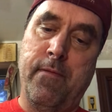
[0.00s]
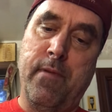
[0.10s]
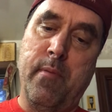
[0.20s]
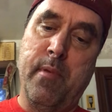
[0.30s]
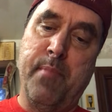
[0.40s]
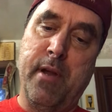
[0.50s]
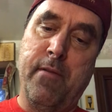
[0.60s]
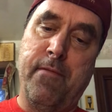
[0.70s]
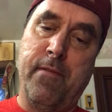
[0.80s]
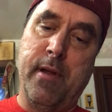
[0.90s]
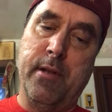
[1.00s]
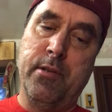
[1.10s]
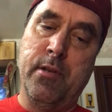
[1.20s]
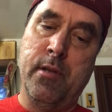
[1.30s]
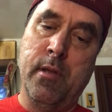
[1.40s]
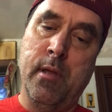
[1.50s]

from the beer fridge.